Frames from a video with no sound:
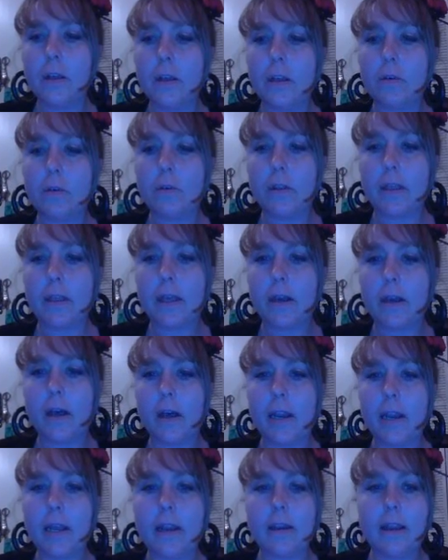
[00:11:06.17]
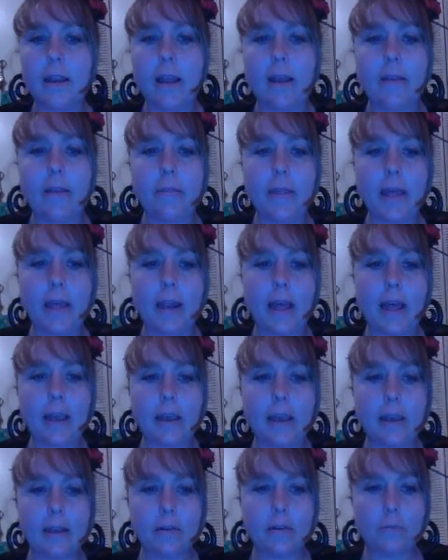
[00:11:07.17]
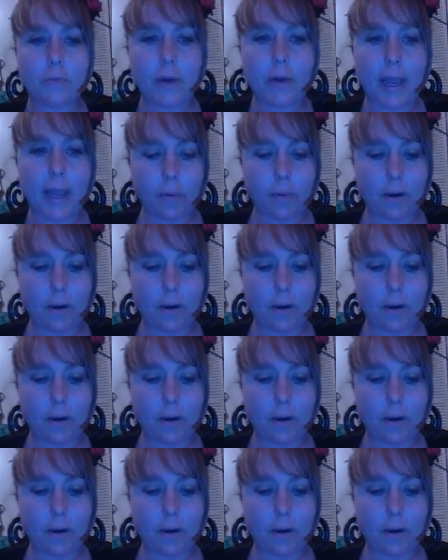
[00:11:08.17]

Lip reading: You click on it, and then I can write